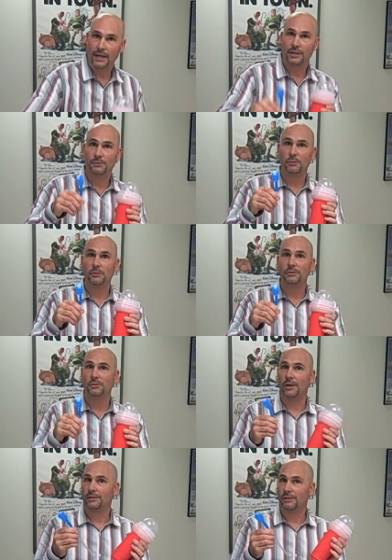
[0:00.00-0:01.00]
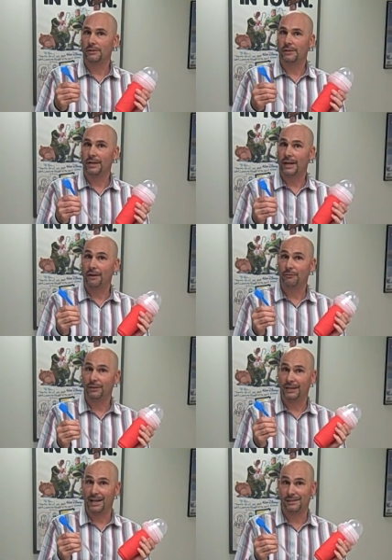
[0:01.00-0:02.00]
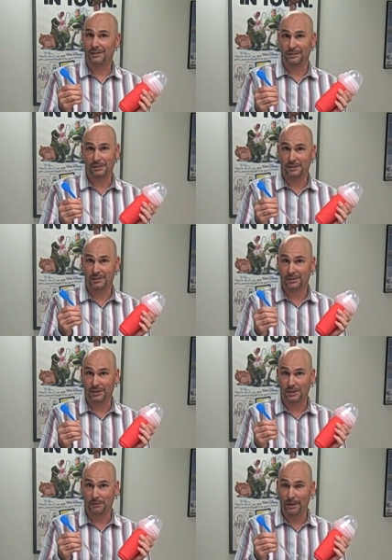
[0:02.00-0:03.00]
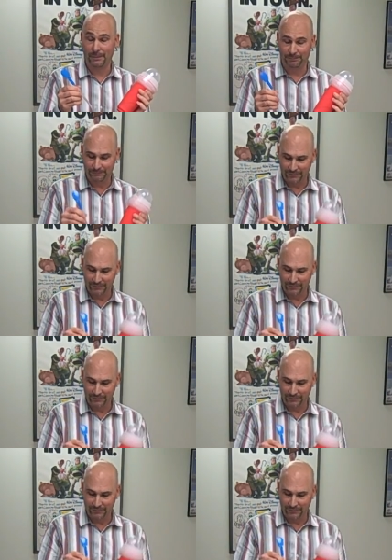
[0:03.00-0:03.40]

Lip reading: and a spoon straw so you can get every last delicious slushy bit.